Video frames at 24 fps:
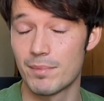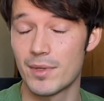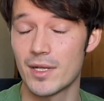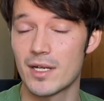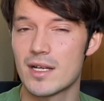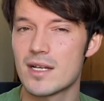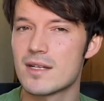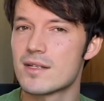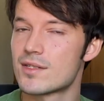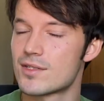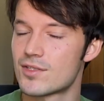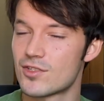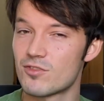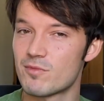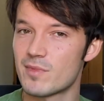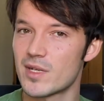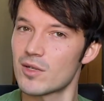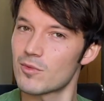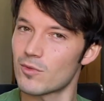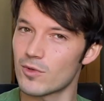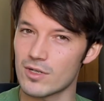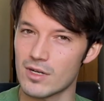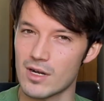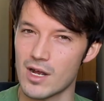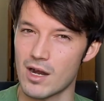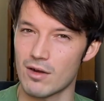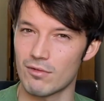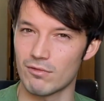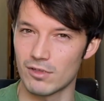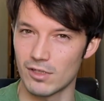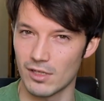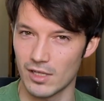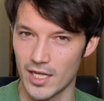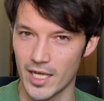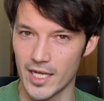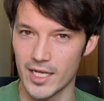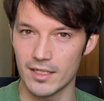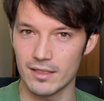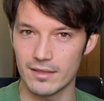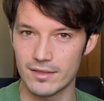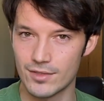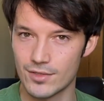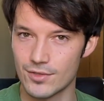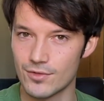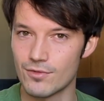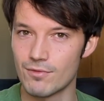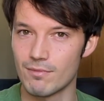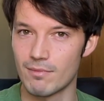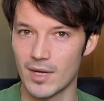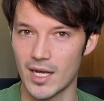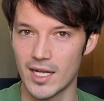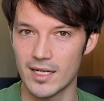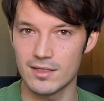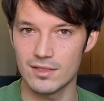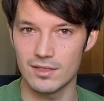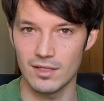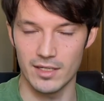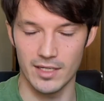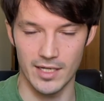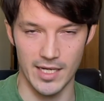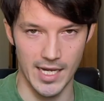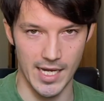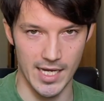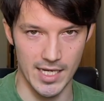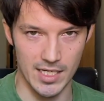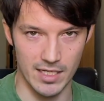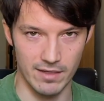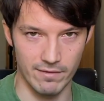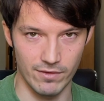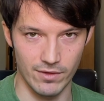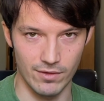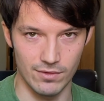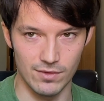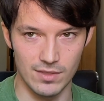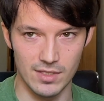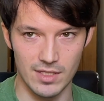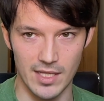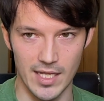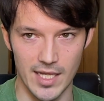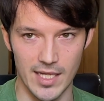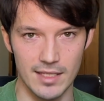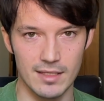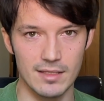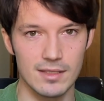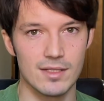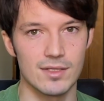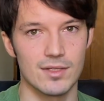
but assuming we're not relying too much on any of those things,